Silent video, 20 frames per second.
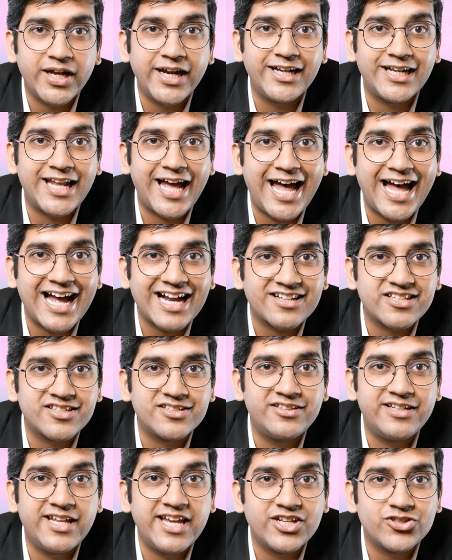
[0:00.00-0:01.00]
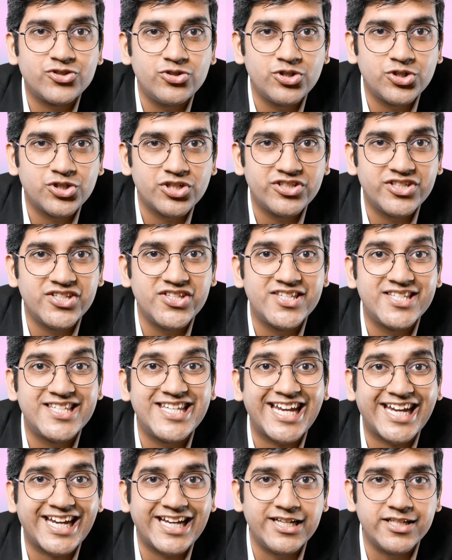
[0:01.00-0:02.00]
It acts, takes decisions in
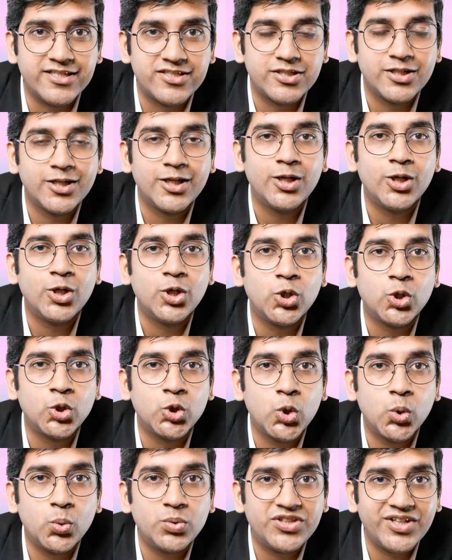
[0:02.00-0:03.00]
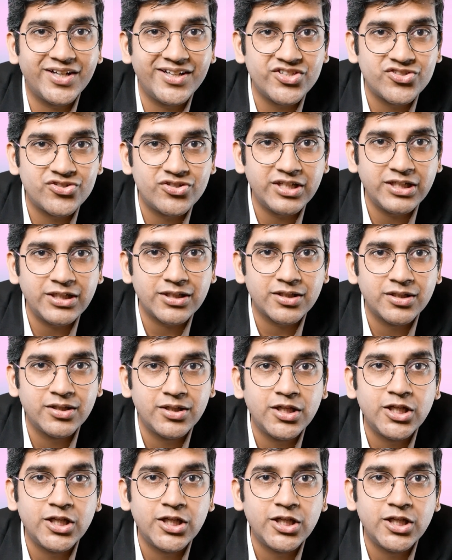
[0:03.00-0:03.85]
seconds. Go with the instinct.